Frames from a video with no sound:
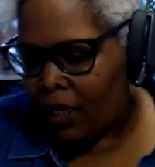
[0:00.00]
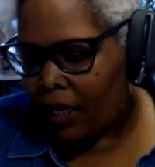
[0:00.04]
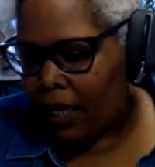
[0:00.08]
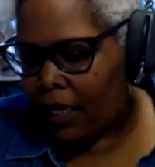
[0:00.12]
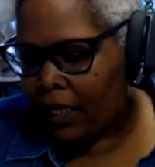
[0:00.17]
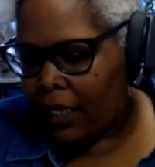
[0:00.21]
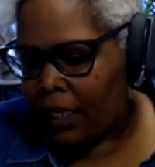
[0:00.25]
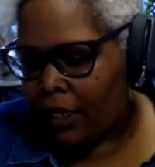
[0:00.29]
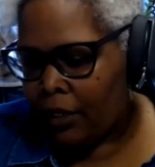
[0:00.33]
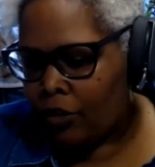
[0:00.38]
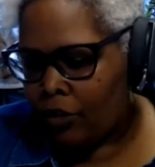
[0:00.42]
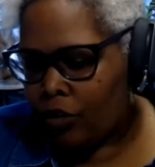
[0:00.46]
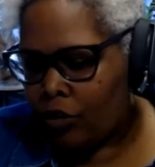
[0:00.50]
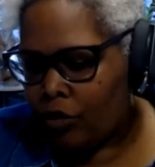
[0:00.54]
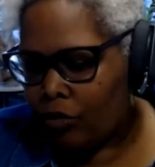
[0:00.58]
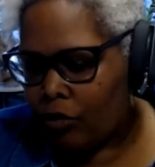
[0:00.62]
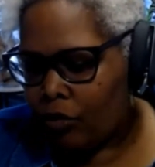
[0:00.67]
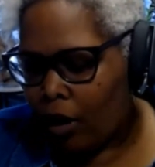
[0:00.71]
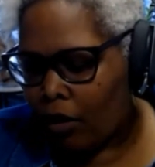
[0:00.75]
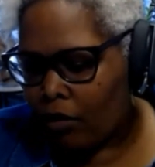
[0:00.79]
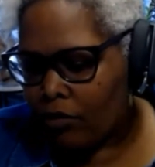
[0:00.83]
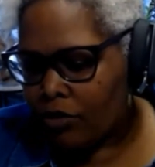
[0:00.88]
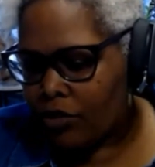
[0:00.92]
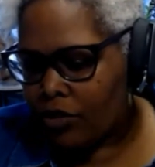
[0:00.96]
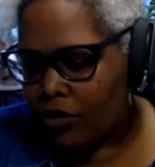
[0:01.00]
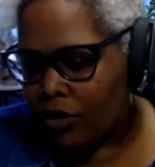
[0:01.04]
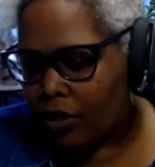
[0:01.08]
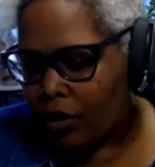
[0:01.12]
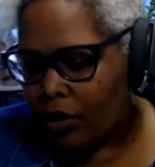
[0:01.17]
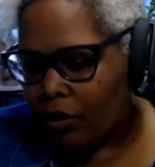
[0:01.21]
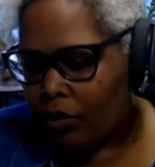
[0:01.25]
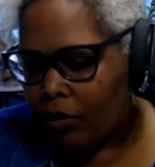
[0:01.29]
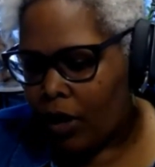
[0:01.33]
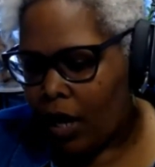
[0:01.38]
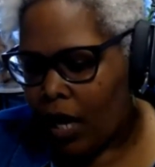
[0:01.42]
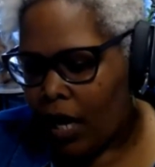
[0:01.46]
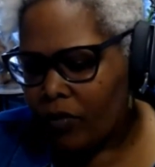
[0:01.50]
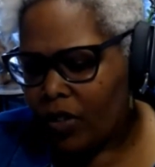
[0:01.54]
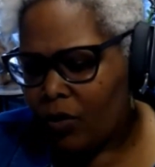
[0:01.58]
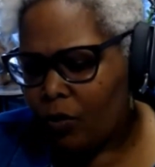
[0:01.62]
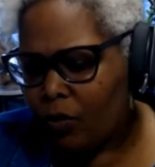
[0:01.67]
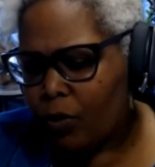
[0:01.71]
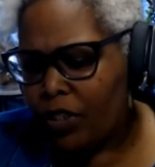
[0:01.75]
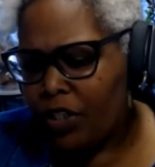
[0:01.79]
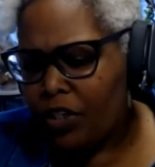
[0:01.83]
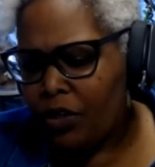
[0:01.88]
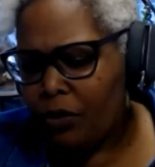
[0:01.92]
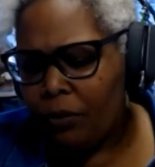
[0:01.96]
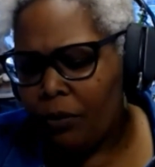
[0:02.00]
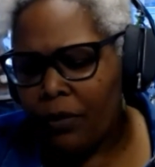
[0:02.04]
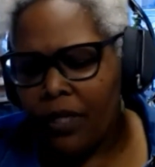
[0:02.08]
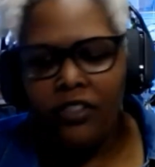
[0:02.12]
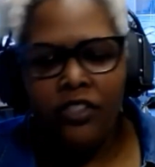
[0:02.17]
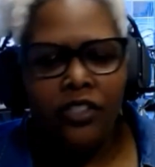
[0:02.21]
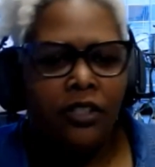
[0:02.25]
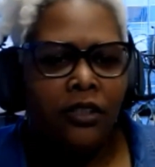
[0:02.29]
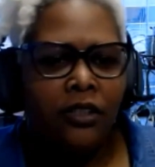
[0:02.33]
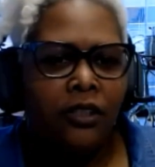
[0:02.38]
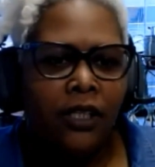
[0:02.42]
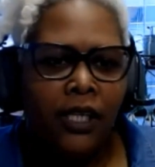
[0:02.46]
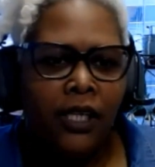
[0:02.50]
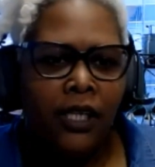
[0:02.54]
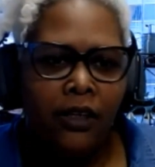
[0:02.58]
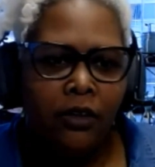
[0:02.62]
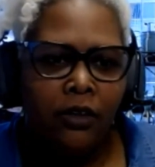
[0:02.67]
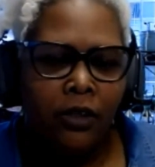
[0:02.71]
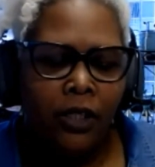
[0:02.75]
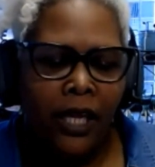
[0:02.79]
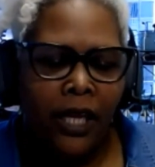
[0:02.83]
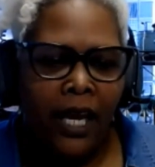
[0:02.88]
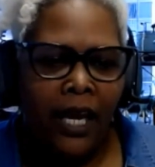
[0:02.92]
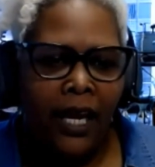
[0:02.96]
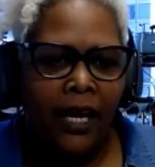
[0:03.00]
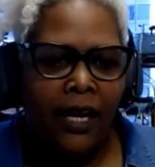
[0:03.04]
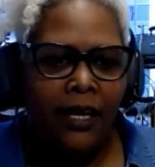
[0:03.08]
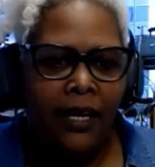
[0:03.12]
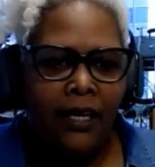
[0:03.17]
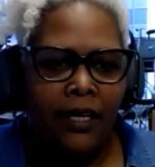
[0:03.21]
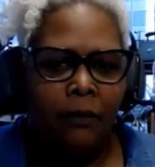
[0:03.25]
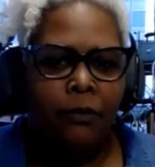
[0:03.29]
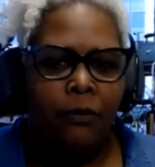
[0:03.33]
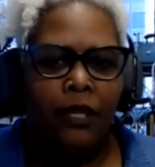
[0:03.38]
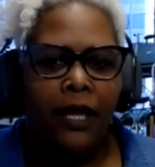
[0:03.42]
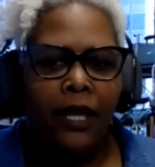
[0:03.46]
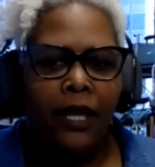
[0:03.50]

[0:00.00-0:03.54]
And then you also, when you mentioned legal aid, I'm